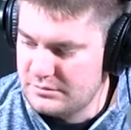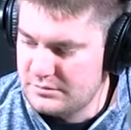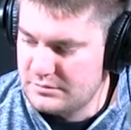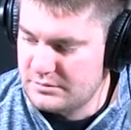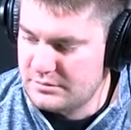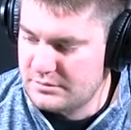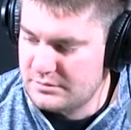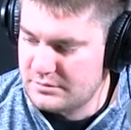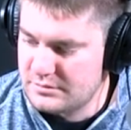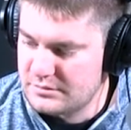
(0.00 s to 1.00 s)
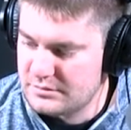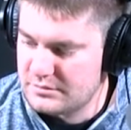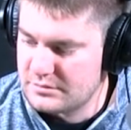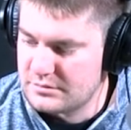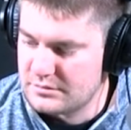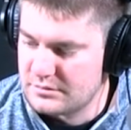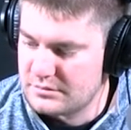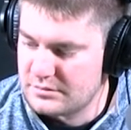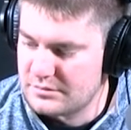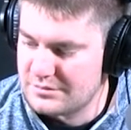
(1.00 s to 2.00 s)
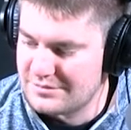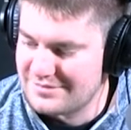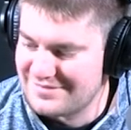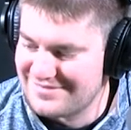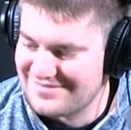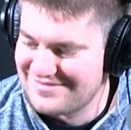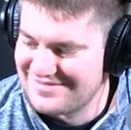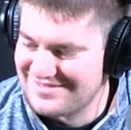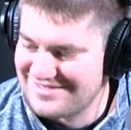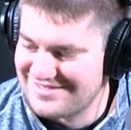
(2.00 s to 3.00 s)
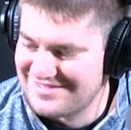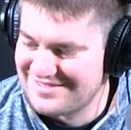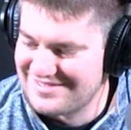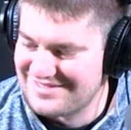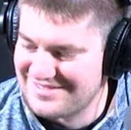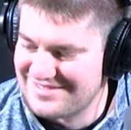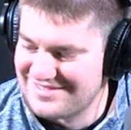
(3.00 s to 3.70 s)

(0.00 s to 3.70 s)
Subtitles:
The person shown says nothing.